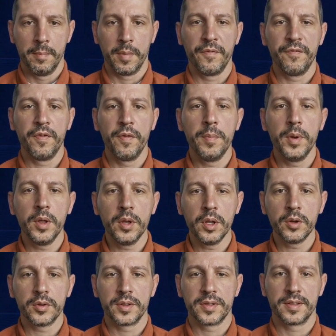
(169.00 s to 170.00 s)
But
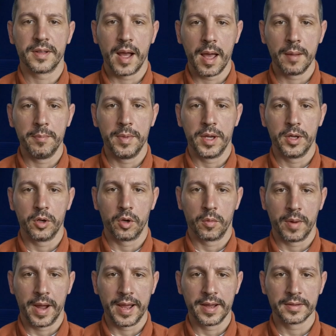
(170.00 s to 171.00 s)
familiar does not mean
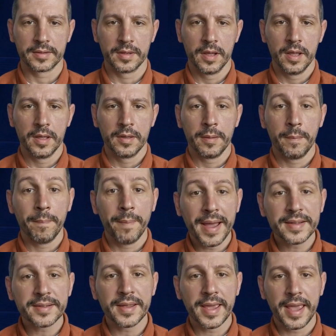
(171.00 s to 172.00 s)
correct. The
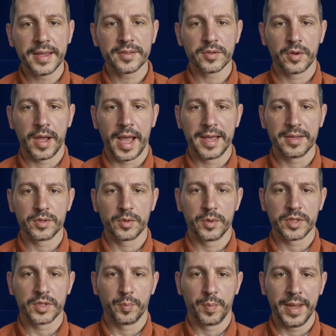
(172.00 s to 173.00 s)
best answer has to
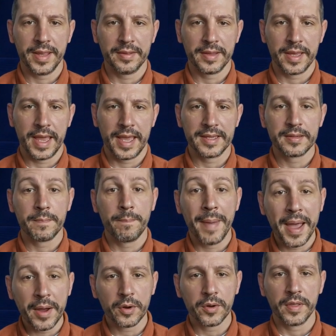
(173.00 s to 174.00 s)
explain the case
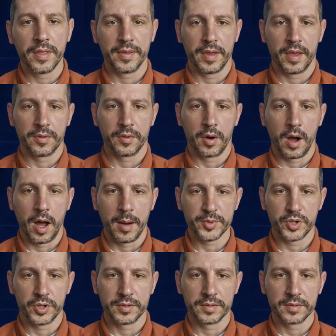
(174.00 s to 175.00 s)
better than the other
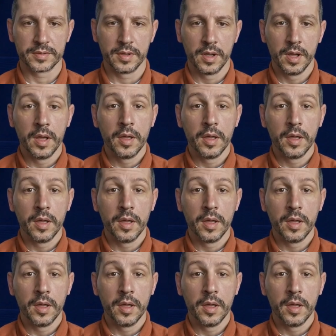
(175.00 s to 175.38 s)
options.